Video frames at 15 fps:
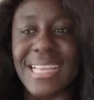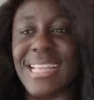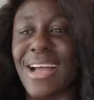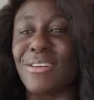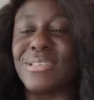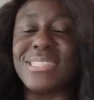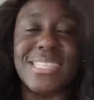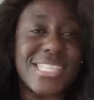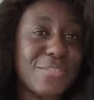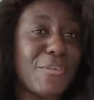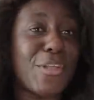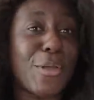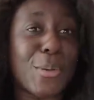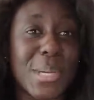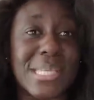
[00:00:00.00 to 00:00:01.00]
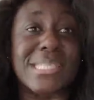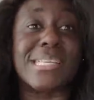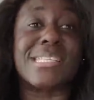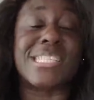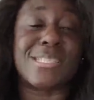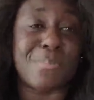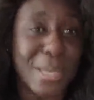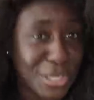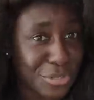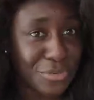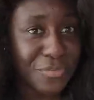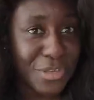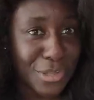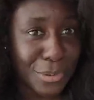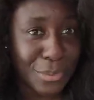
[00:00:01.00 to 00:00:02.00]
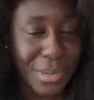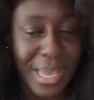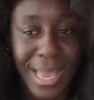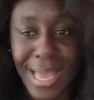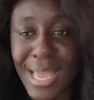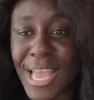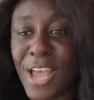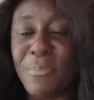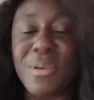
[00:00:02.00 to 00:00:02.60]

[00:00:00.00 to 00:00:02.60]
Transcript: Now, this video is a special video, okay?